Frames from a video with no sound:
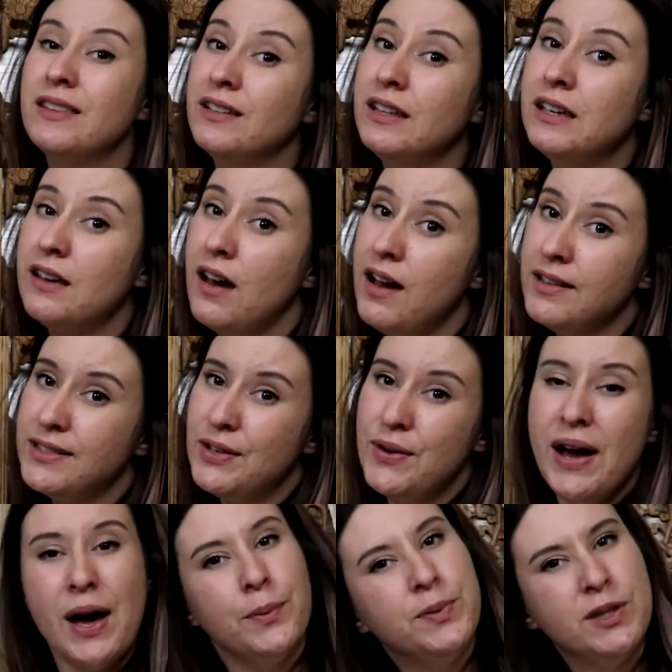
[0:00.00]
The link
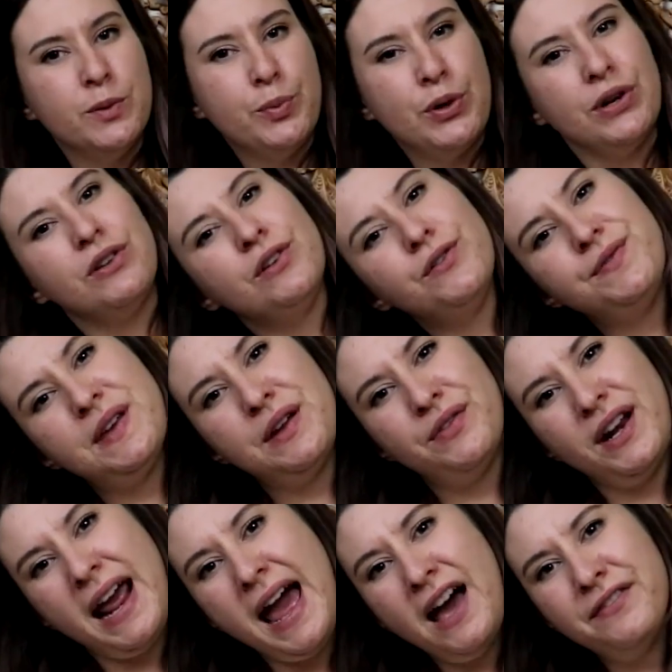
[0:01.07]
also helps support your
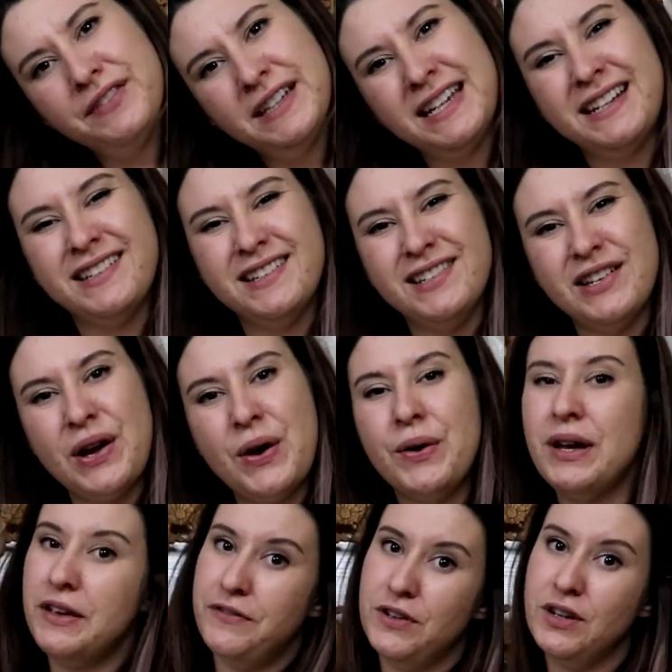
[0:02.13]
favorite halfling, so
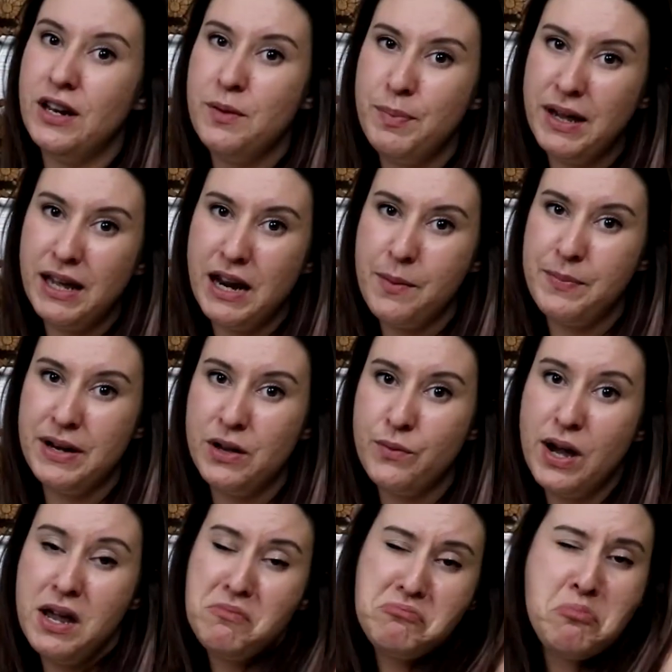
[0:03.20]
if you're gonna pick it up
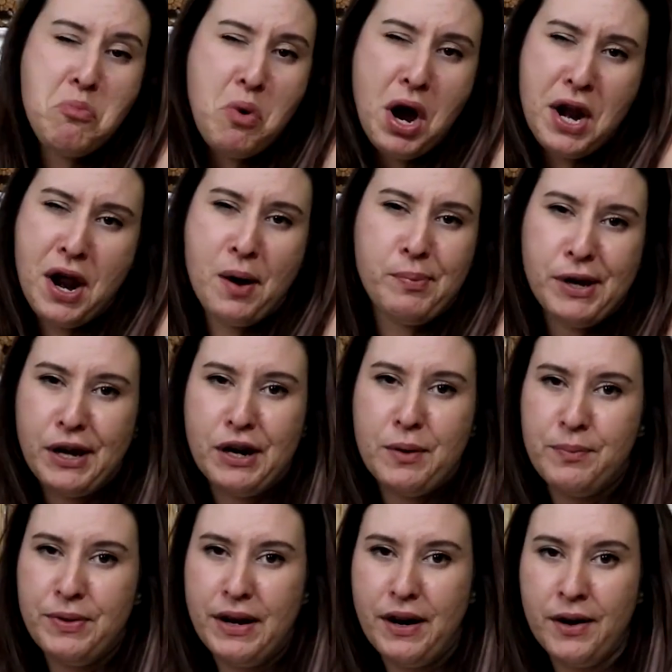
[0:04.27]
anyway, why not pick it
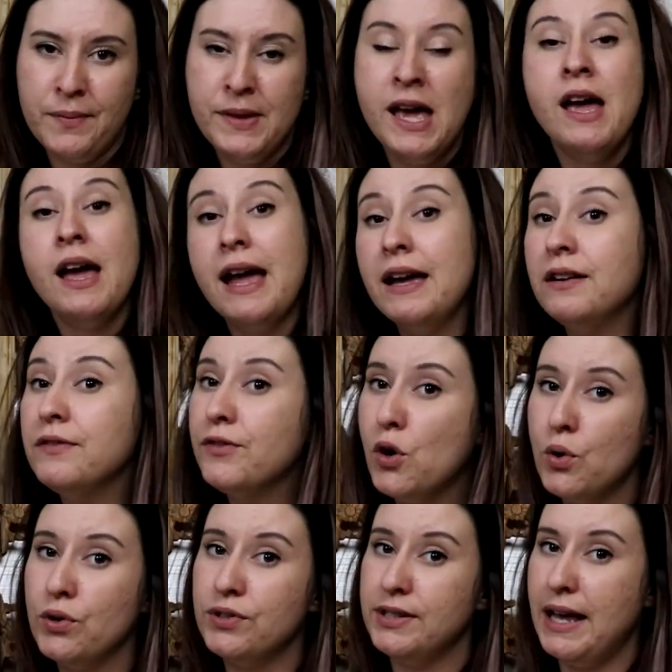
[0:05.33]
up there? And of
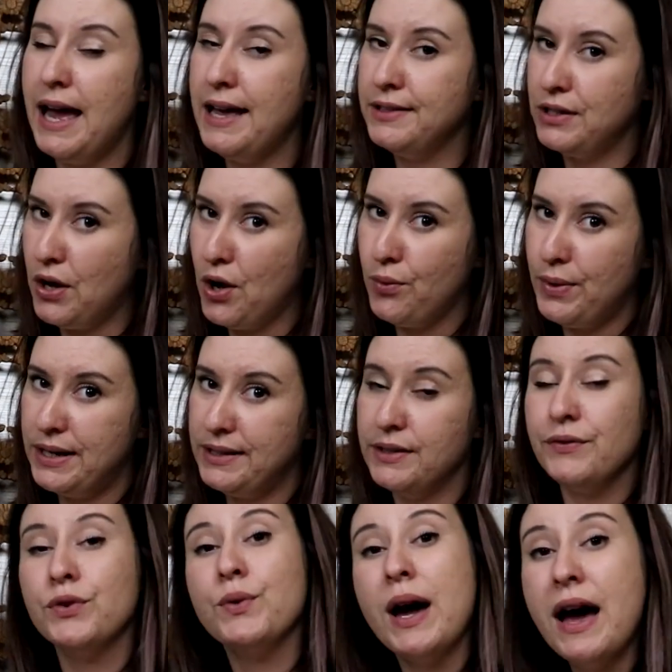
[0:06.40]
course, as always,
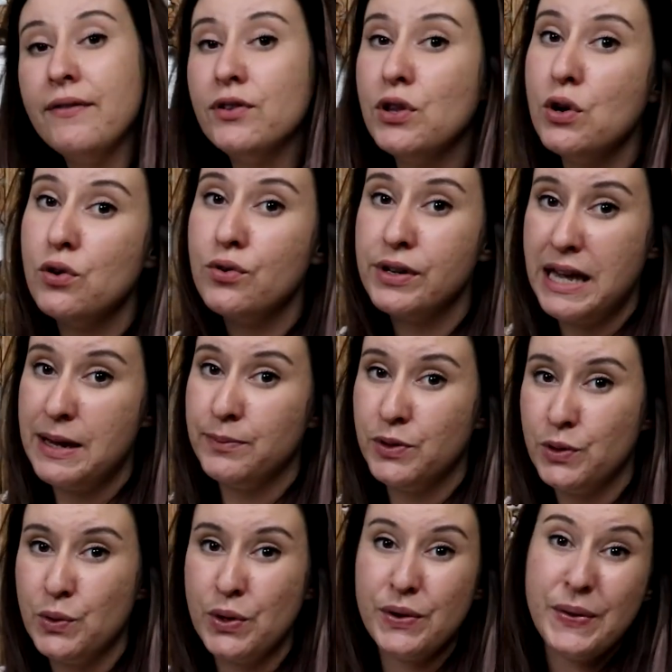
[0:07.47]
if you have a local game
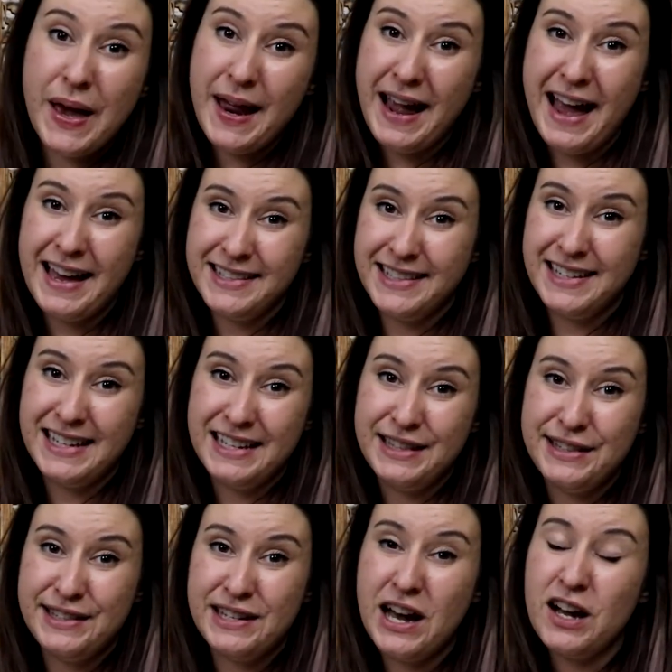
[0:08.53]
store that has it in
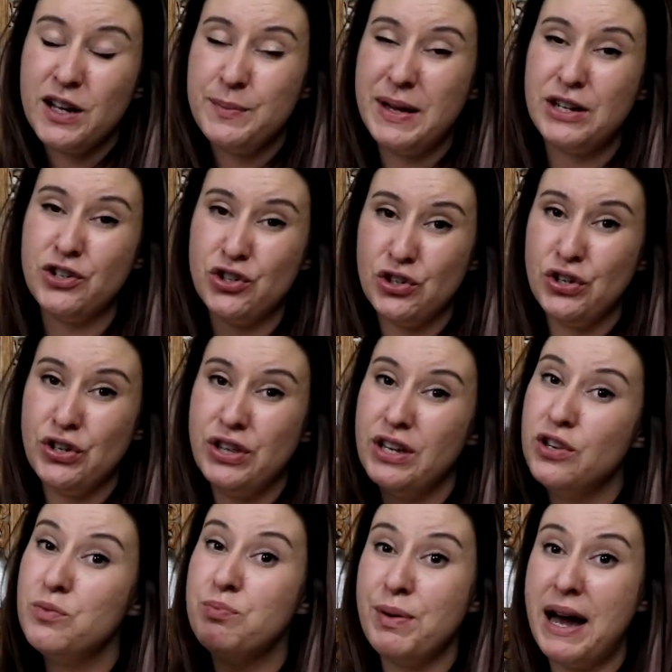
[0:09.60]
stock, make sure that
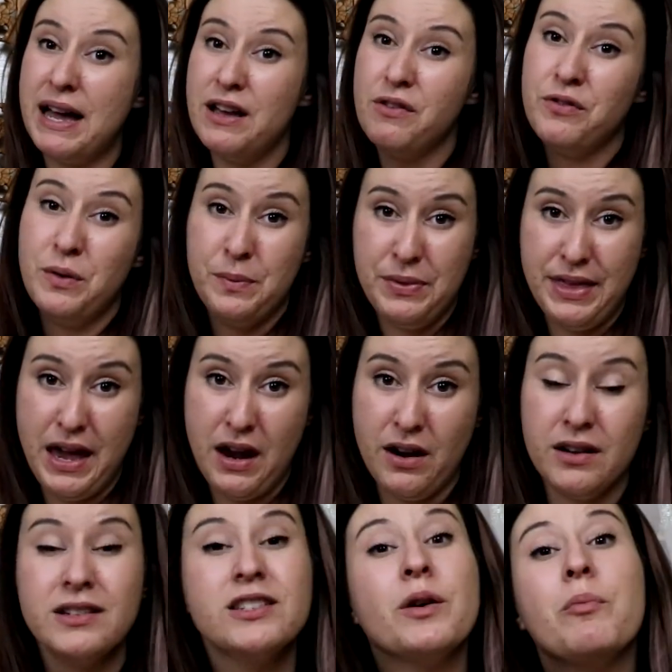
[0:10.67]
you buy it from
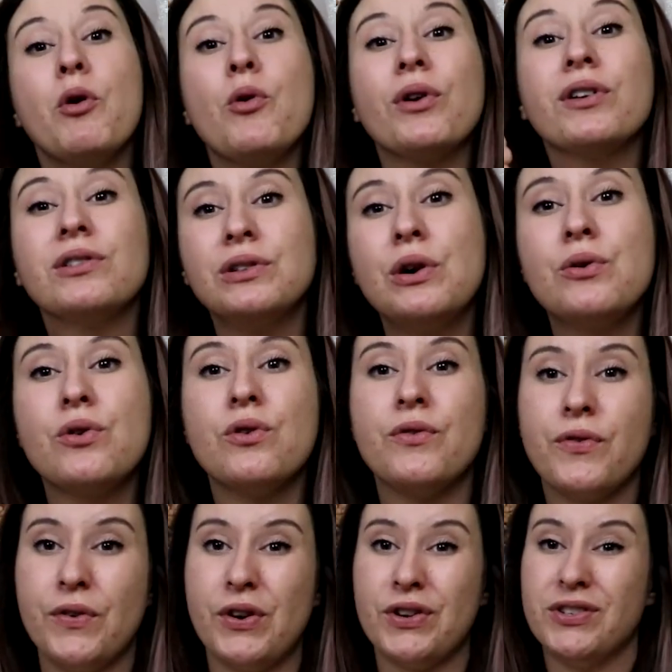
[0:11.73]
there. Support local
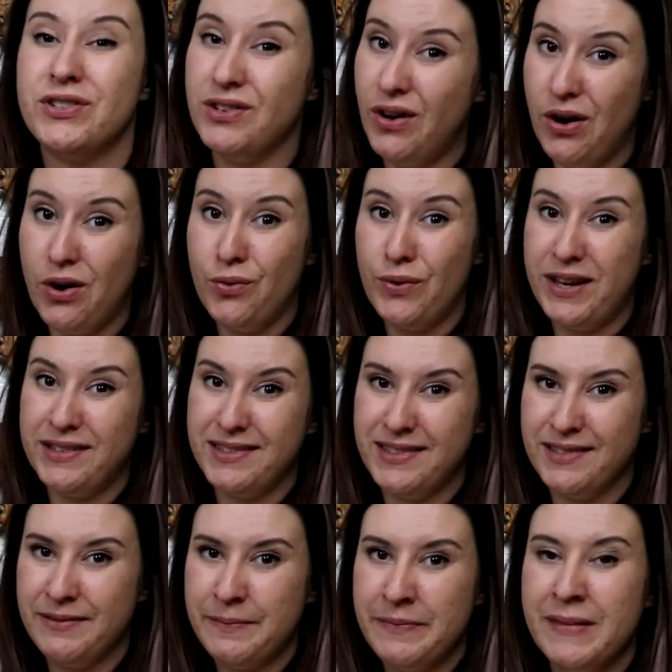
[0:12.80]
first,
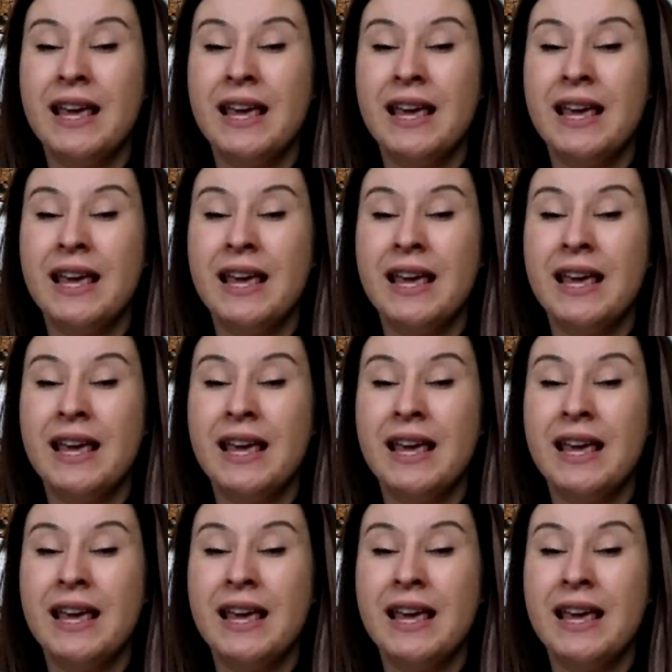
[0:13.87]
always.